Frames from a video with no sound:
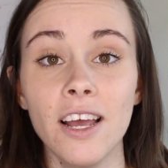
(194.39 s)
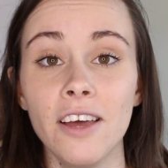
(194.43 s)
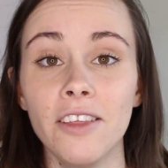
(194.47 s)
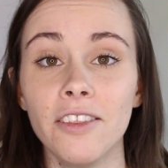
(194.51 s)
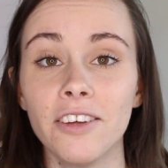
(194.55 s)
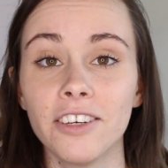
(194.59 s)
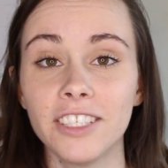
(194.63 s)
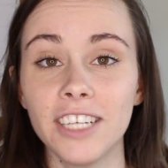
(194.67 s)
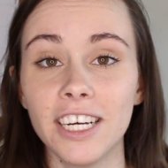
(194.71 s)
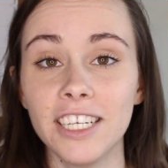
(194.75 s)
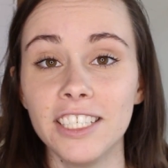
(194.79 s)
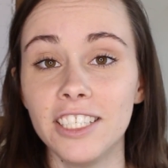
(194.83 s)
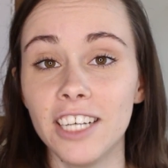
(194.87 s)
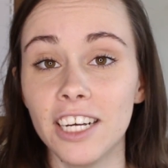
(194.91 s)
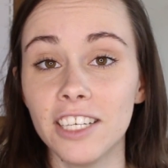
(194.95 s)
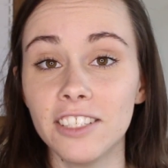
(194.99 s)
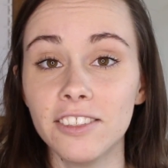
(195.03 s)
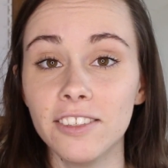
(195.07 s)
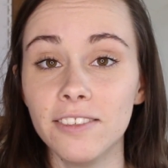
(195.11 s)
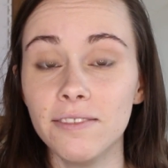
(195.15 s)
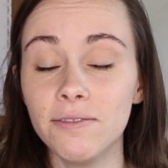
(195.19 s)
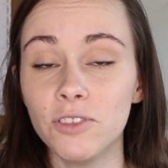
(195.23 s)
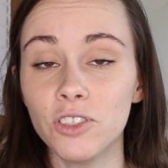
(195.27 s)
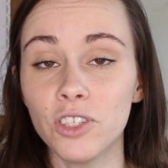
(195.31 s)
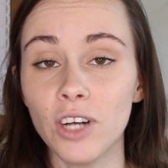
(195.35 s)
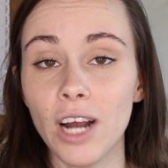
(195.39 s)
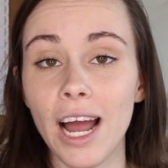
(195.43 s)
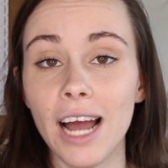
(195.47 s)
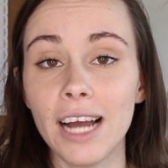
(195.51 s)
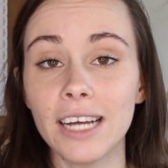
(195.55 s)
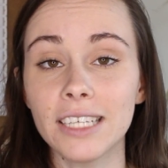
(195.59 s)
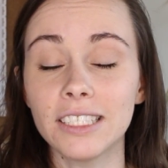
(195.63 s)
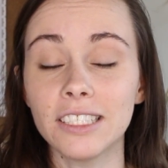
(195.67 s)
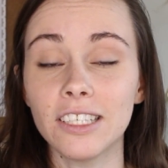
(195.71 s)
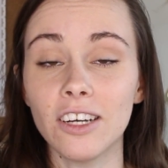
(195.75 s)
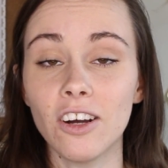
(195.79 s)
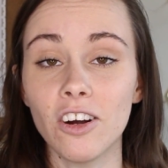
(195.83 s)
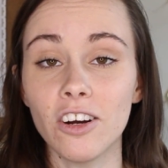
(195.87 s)
Their digestive
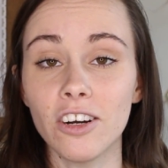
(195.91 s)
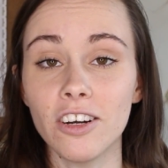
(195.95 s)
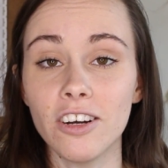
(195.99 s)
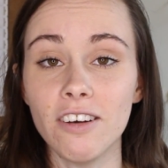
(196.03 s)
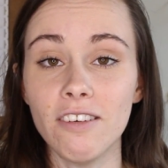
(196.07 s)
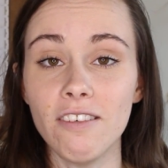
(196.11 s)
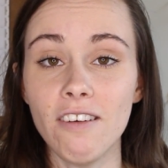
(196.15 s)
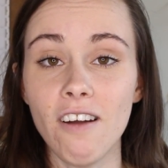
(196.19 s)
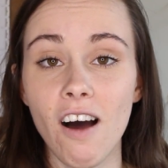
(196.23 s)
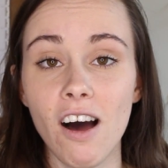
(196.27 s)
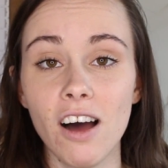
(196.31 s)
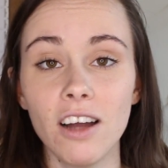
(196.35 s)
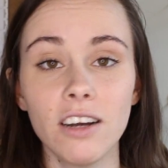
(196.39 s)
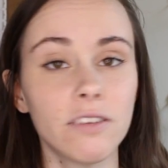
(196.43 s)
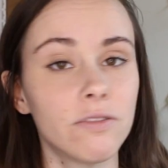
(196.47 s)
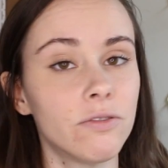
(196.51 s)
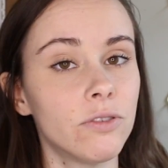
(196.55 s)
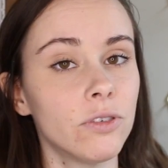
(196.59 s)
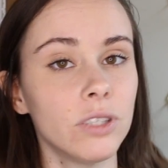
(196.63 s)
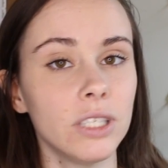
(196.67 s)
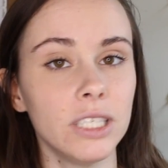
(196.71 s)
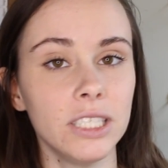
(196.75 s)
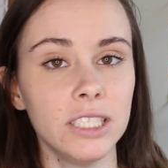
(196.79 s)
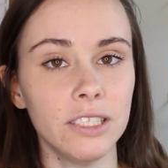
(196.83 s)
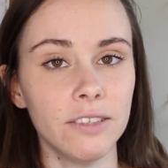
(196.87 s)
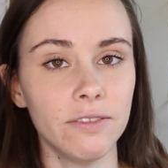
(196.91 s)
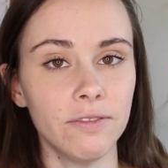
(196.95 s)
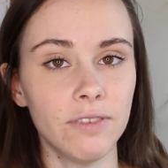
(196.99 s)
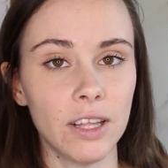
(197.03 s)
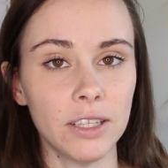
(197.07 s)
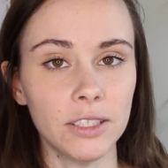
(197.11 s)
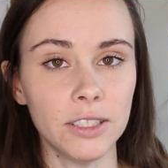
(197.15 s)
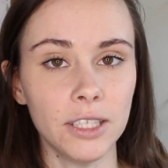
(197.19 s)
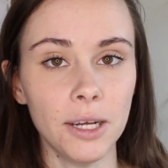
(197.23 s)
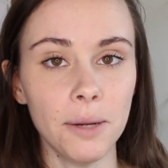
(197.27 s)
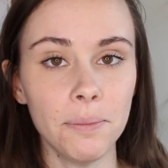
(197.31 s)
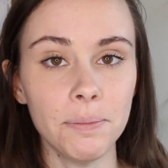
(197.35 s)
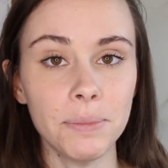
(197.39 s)
tracts are not fully
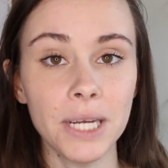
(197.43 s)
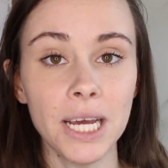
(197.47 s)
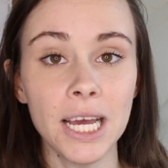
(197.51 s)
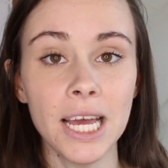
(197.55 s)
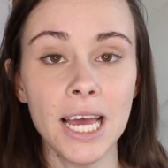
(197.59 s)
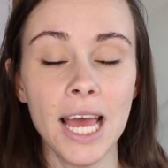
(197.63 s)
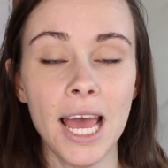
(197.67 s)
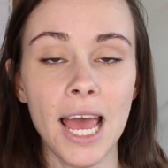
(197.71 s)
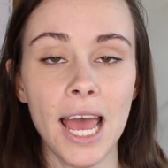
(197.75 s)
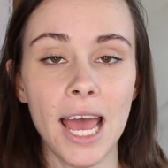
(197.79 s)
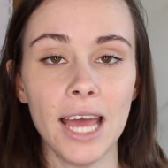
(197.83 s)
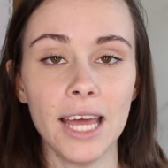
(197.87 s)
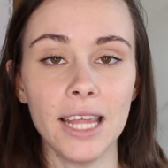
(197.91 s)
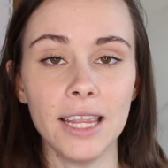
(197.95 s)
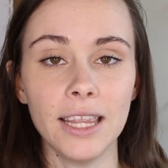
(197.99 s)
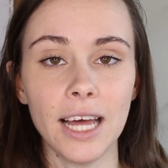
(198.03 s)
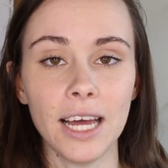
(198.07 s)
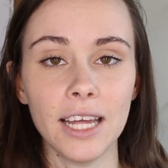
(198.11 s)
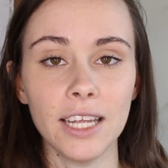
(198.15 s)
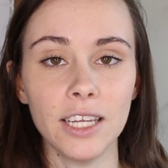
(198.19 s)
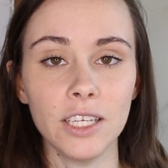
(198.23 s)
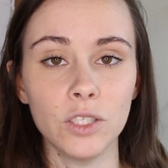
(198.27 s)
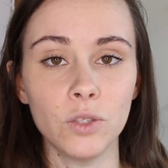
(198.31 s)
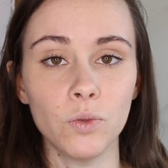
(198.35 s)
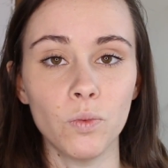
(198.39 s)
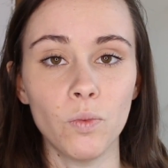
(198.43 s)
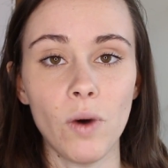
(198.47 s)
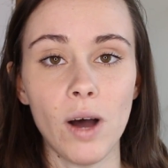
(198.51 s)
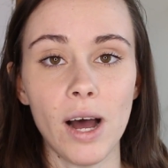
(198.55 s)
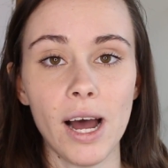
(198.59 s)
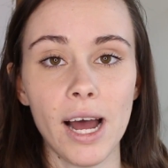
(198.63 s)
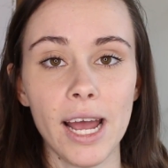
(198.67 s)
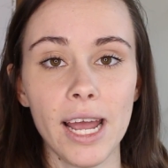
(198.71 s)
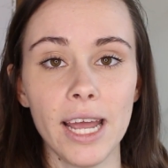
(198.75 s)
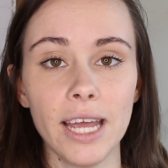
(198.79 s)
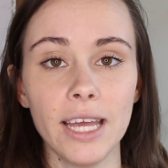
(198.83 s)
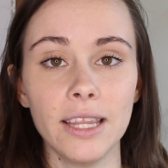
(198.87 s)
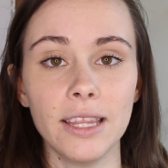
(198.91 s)
developed, and that is
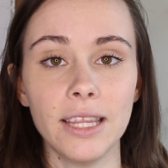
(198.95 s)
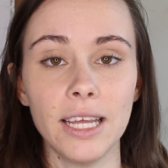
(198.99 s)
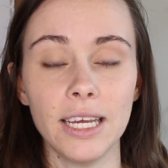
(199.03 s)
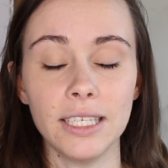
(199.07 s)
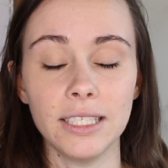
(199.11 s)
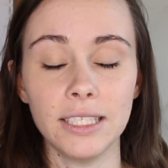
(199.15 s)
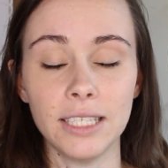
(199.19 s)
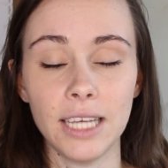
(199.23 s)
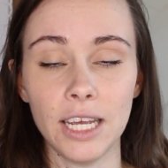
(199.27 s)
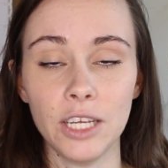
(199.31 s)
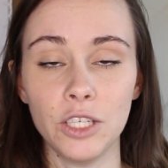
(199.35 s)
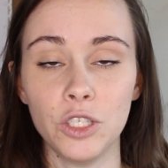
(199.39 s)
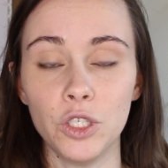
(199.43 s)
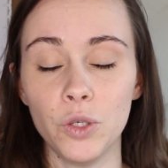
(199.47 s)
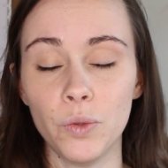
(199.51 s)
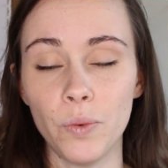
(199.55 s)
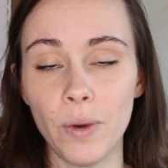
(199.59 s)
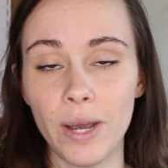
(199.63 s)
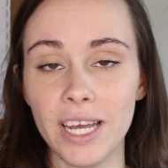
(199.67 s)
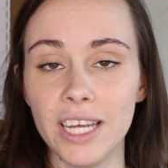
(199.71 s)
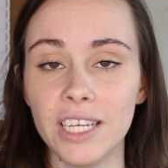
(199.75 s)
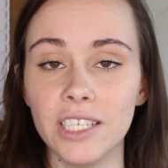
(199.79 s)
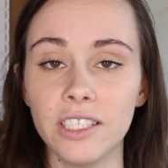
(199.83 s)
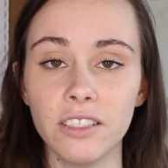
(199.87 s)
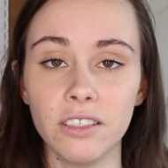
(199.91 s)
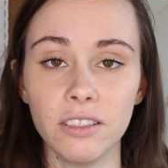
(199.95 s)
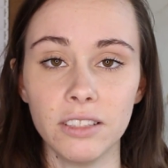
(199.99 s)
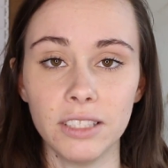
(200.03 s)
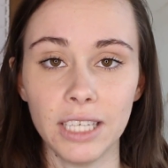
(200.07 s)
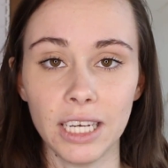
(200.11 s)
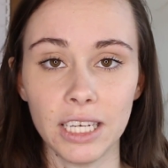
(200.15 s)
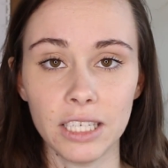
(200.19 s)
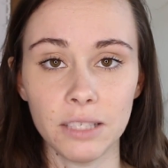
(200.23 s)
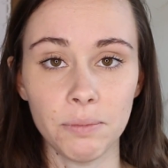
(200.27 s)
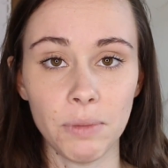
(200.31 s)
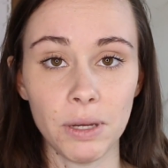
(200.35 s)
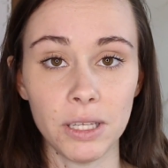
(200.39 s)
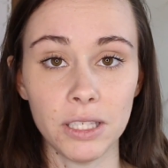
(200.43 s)
why they say to wait until
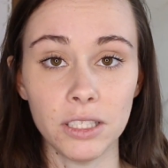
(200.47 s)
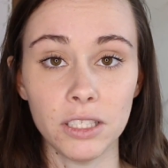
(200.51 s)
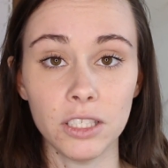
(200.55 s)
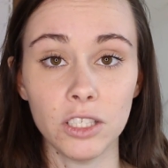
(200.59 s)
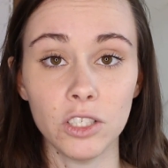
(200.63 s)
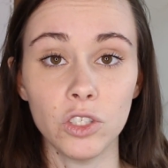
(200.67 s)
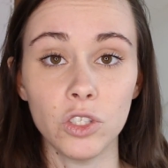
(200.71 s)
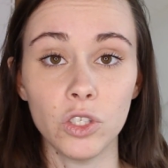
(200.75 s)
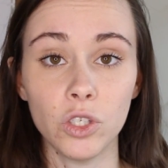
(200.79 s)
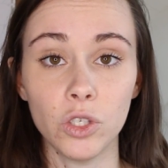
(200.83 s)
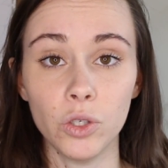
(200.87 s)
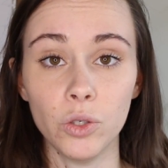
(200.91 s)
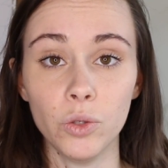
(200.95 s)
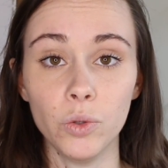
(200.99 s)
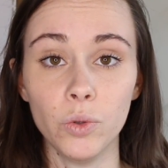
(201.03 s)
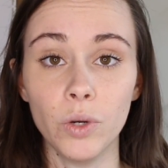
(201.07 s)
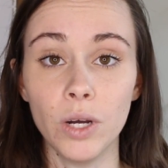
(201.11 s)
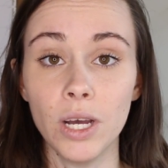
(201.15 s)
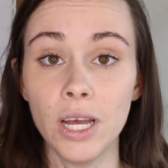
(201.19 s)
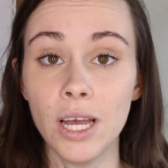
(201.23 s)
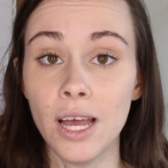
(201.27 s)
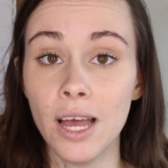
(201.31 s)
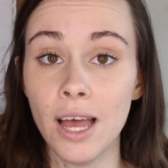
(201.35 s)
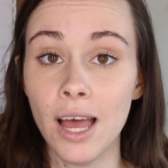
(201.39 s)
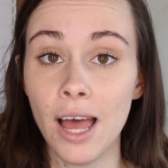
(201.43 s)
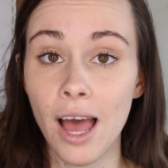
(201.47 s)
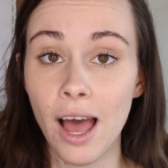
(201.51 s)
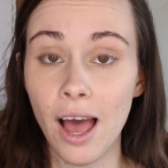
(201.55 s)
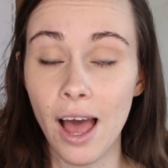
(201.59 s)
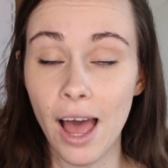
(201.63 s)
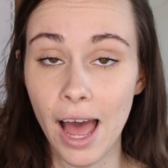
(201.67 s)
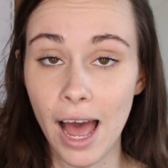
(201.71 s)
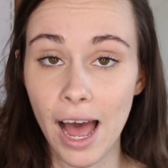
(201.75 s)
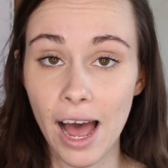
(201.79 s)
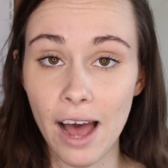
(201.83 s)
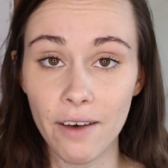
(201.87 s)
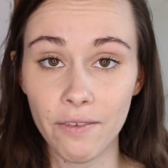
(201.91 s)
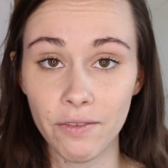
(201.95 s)
6 months to
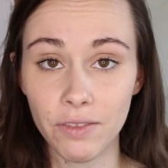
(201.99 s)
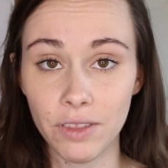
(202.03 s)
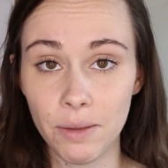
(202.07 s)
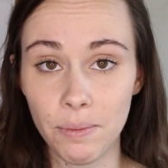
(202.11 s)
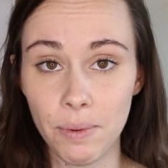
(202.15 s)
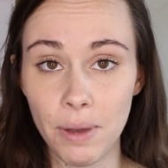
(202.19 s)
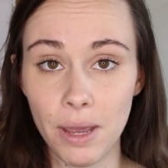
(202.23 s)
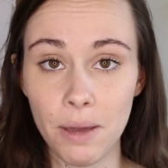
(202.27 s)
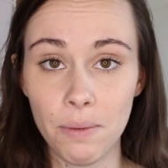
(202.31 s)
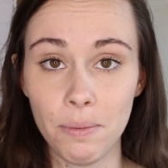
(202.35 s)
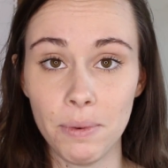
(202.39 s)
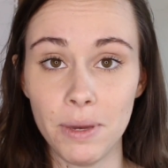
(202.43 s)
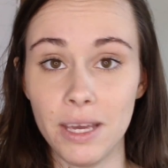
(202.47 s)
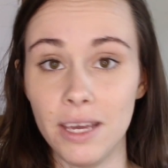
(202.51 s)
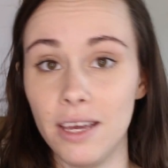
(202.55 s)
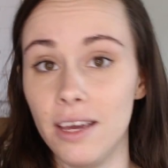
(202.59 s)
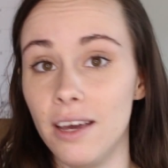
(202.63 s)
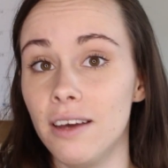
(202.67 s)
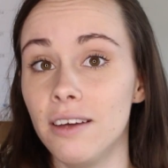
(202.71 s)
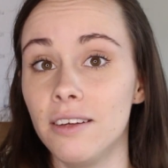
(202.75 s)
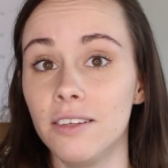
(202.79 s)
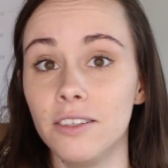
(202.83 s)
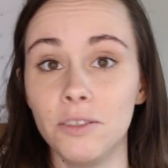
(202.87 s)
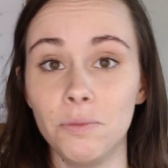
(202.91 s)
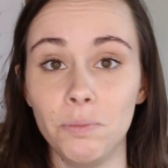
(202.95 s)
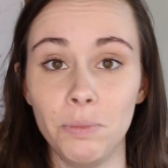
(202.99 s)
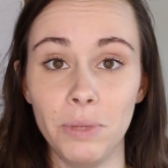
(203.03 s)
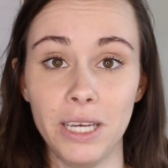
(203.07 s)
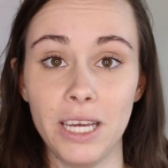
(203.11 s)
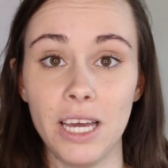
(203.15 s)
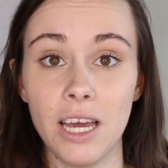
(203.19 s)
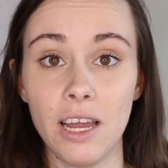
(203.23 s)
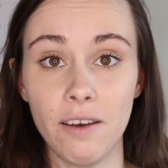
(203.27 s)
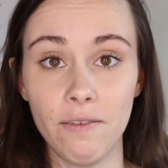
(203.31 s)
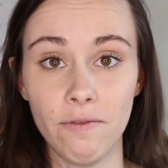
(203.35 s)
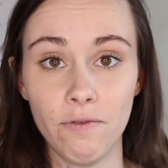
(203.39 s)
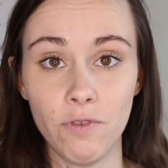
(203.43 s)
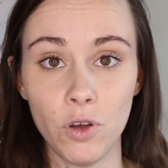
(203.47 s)
have the baby
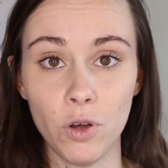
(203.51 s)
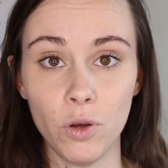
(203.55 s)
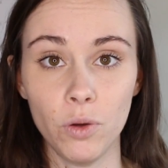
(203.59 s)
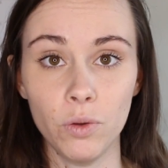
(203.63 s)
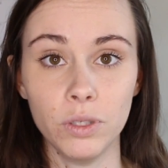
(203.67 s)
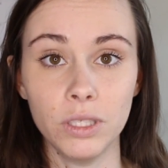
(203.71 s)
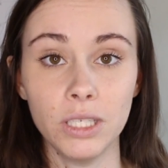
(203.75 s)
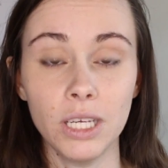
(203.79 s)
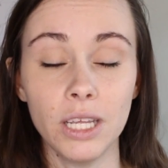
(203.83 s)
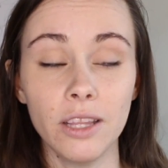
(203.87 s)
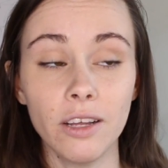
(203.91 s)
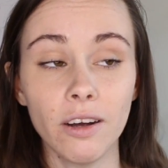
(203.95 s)
begin foods.